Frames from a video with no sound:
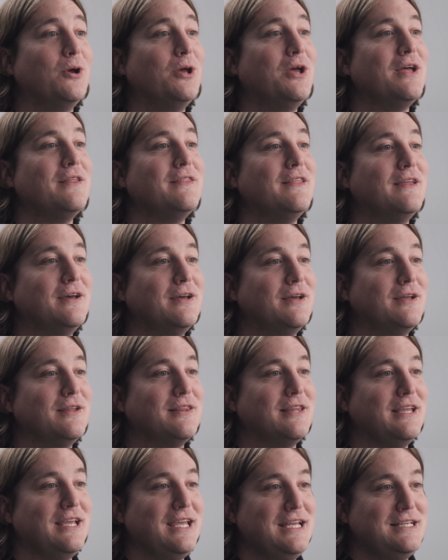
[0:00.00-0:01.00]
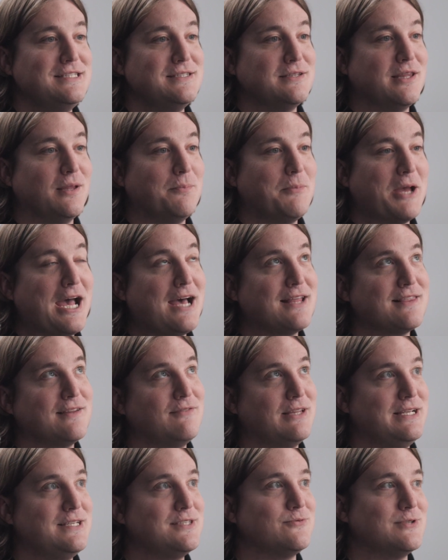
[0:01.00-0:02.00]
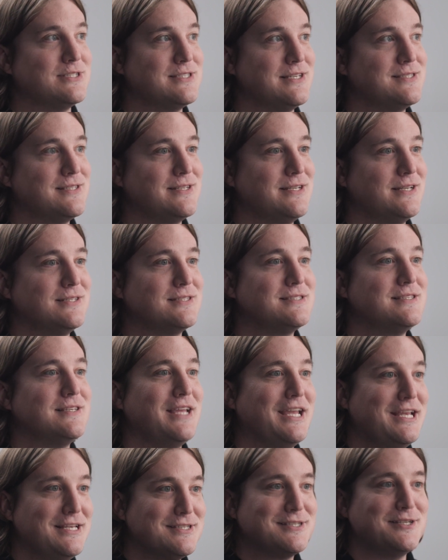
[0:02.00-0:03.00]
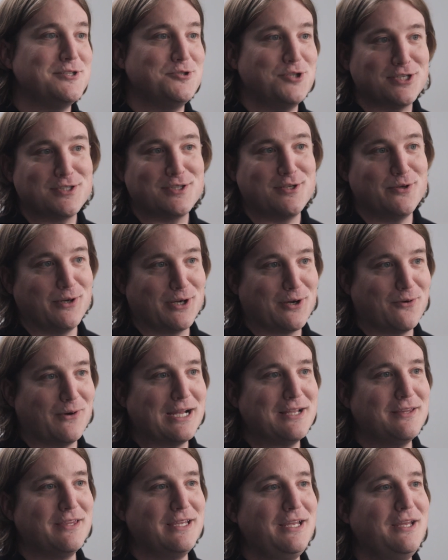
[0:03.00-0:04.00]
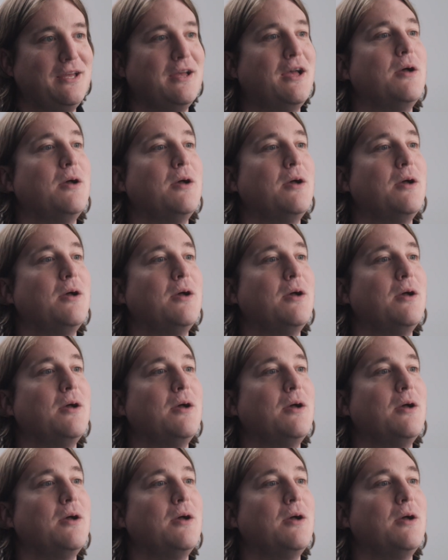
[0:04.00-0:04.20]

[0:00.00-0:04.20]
the path of least resistance is to just do it correctly,